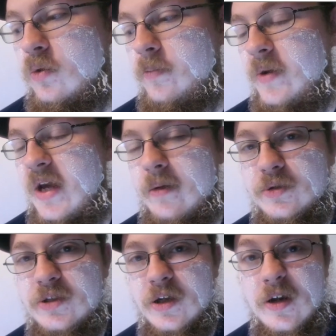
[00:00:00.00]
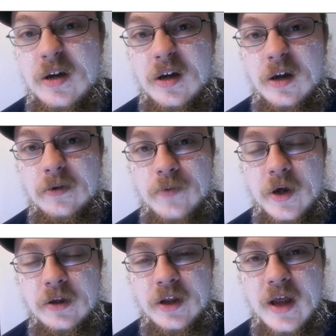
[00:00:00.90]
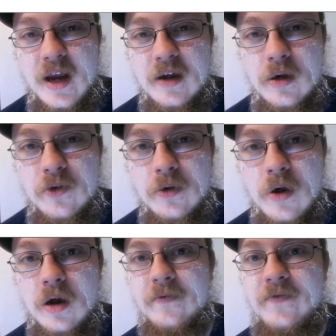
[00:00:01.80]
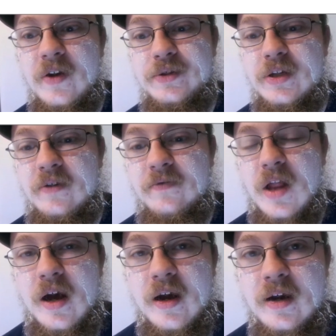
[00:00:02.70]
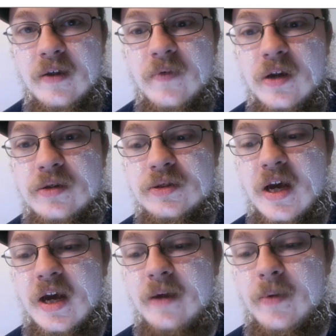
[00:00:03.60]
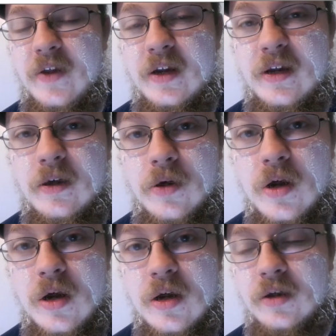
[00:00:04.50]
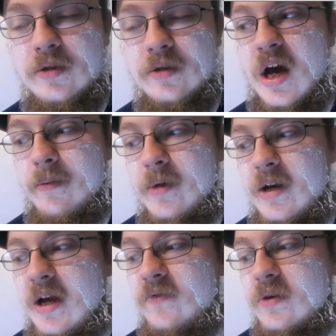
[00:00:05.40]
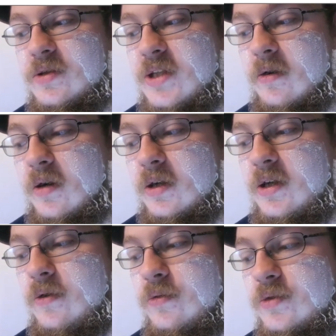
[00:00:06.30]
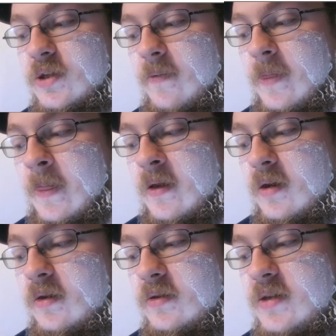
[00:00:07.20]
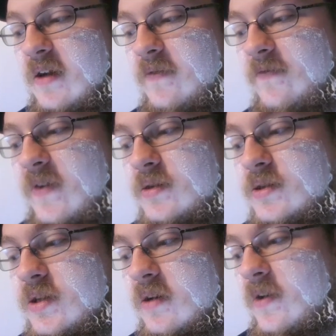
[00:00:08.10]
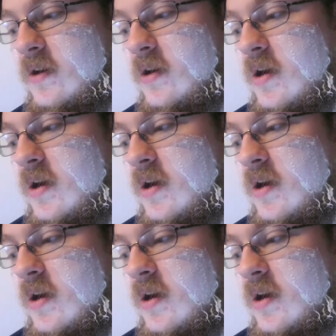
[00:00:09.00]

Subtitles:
will be able to really lean on their offensive line in this game. I think it'll dominate the Syracuse defensive